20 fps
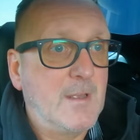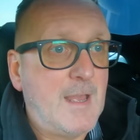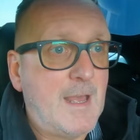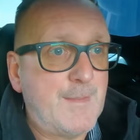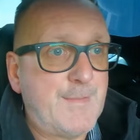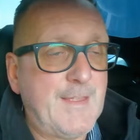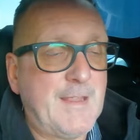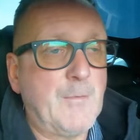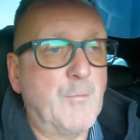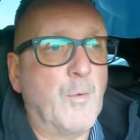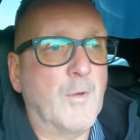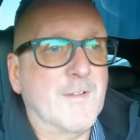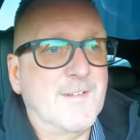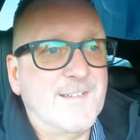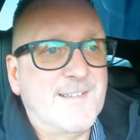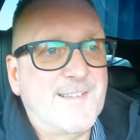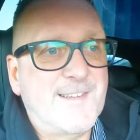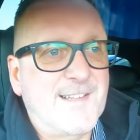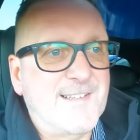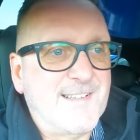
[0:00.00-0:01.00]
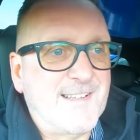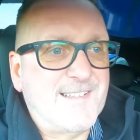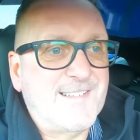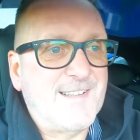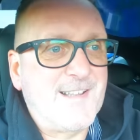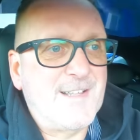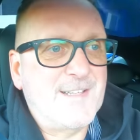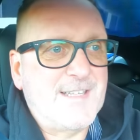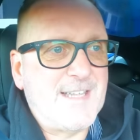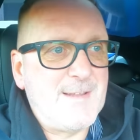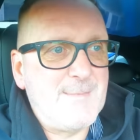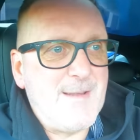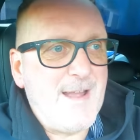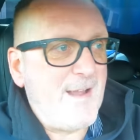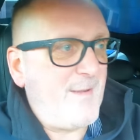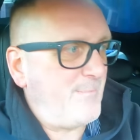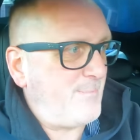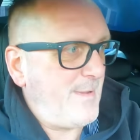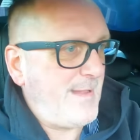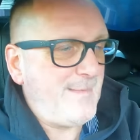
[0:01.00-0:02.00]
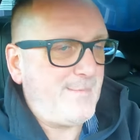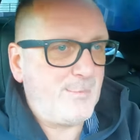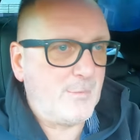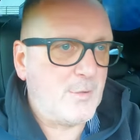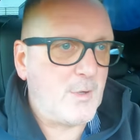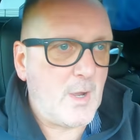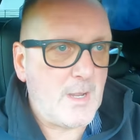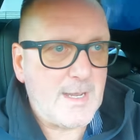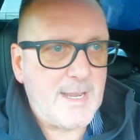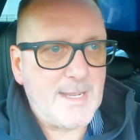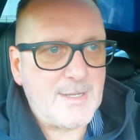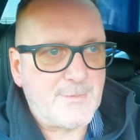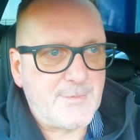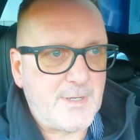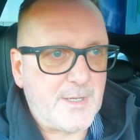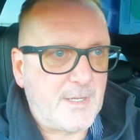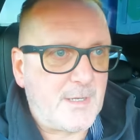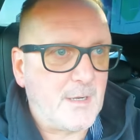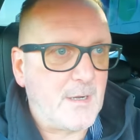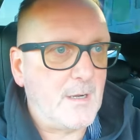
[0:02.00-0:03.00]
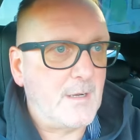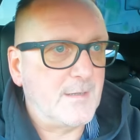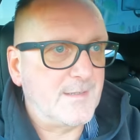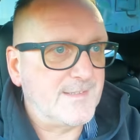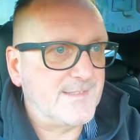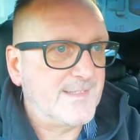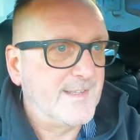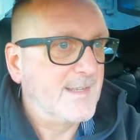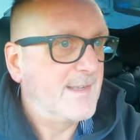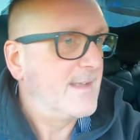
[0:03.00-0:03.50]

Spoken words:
I think once there's a certain amount of people got electric cars,